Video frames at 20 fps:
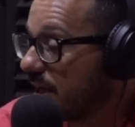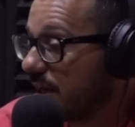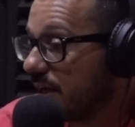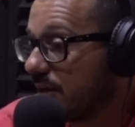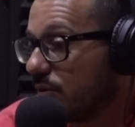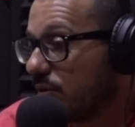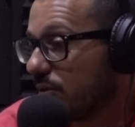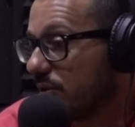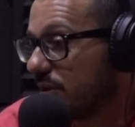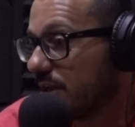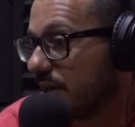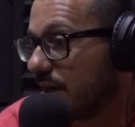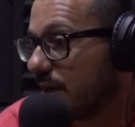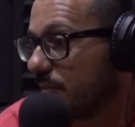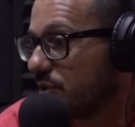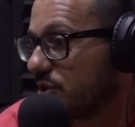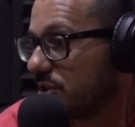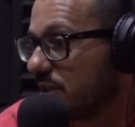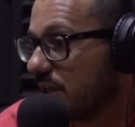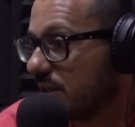and all the
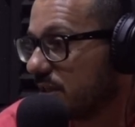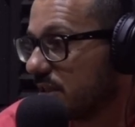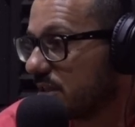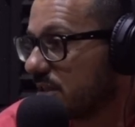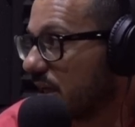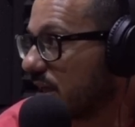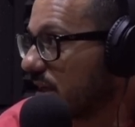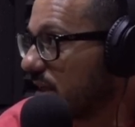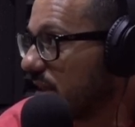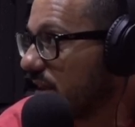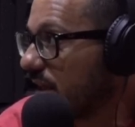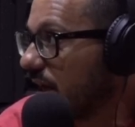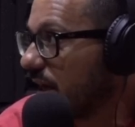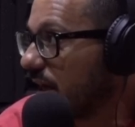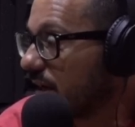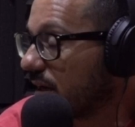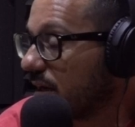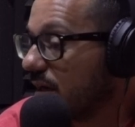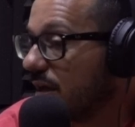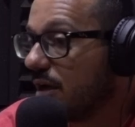rubbish that is stuck in
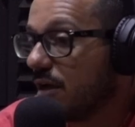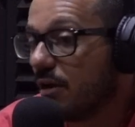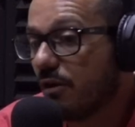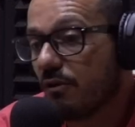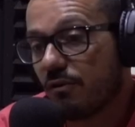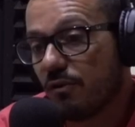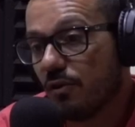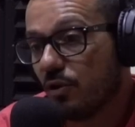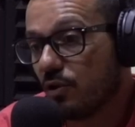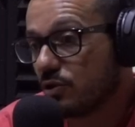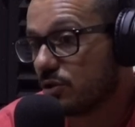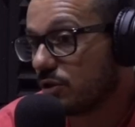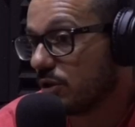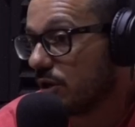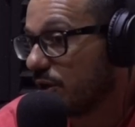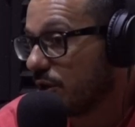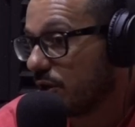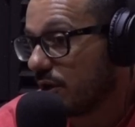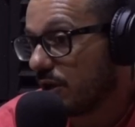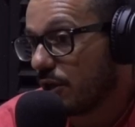there yeah. flows
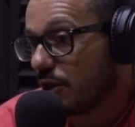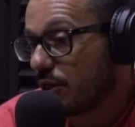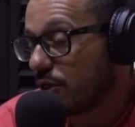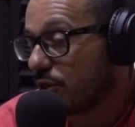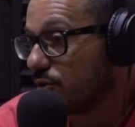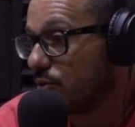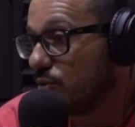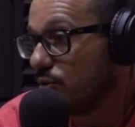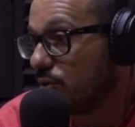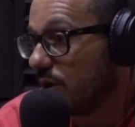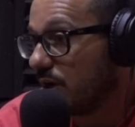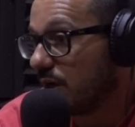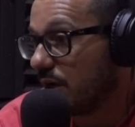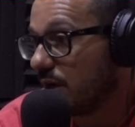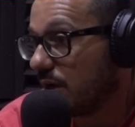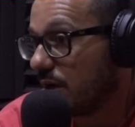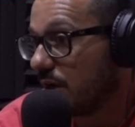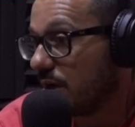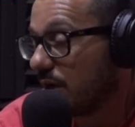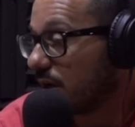through
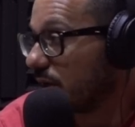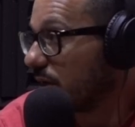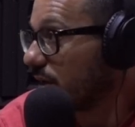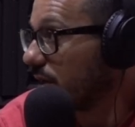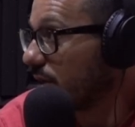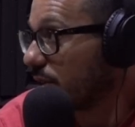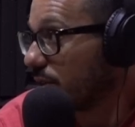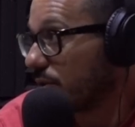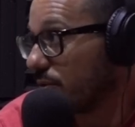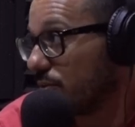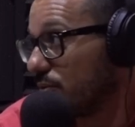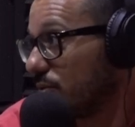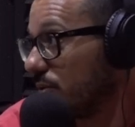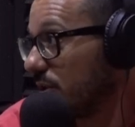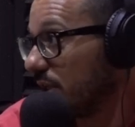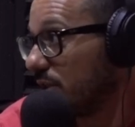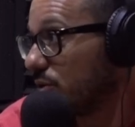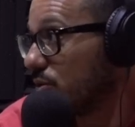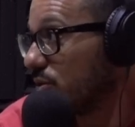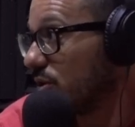uh, through
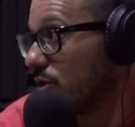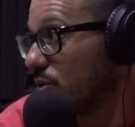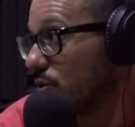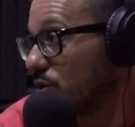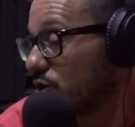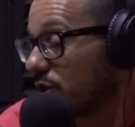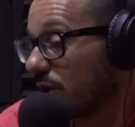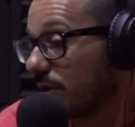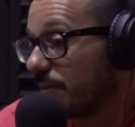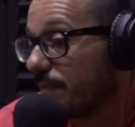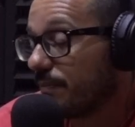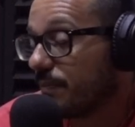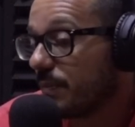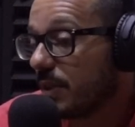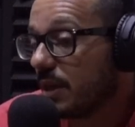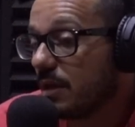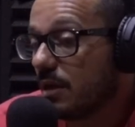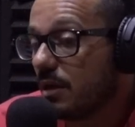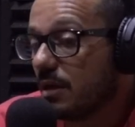into the ocean. Mm.